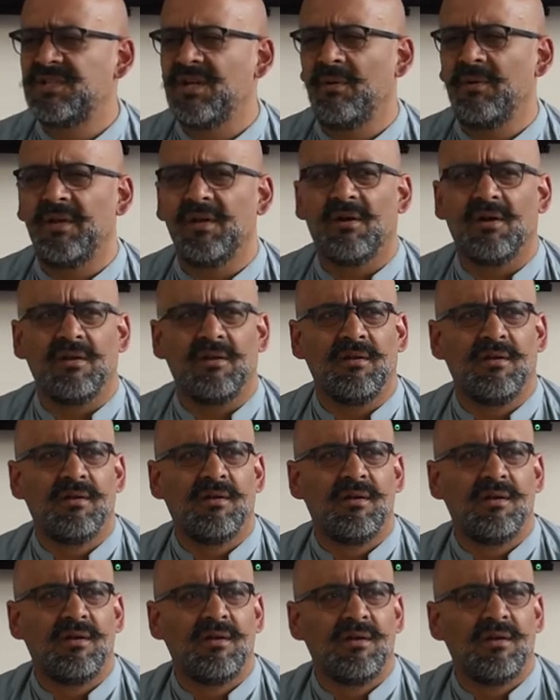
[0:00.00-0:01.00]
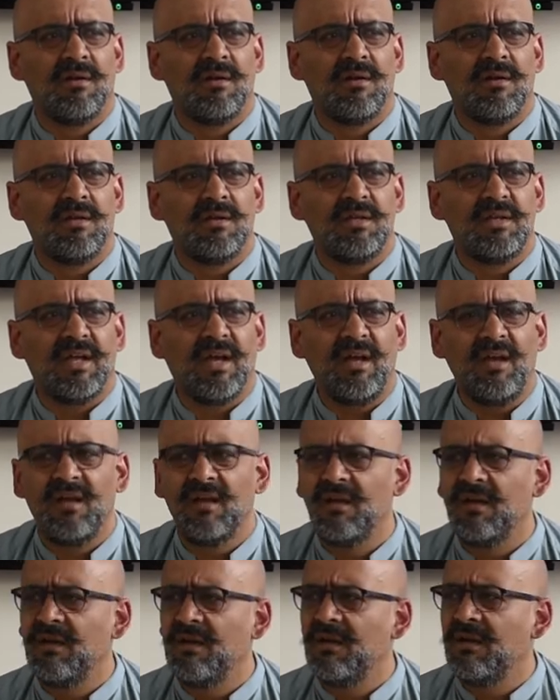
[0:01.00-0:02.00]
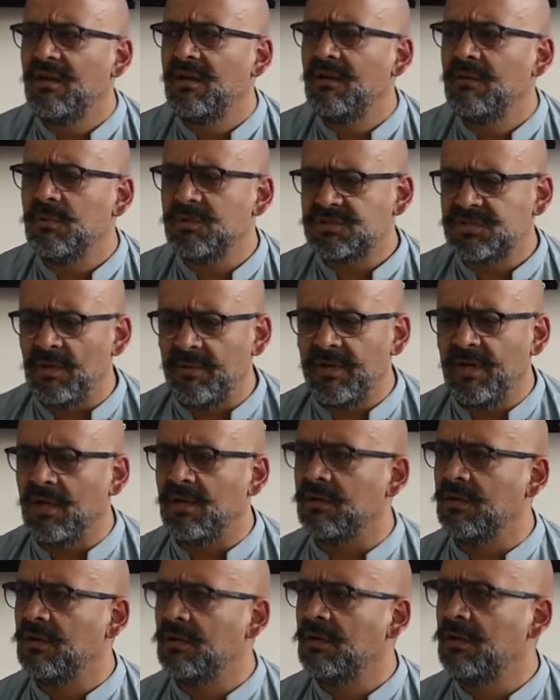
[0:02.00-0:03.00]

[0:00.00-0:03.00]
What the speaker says: going on? Yeah, what's going on?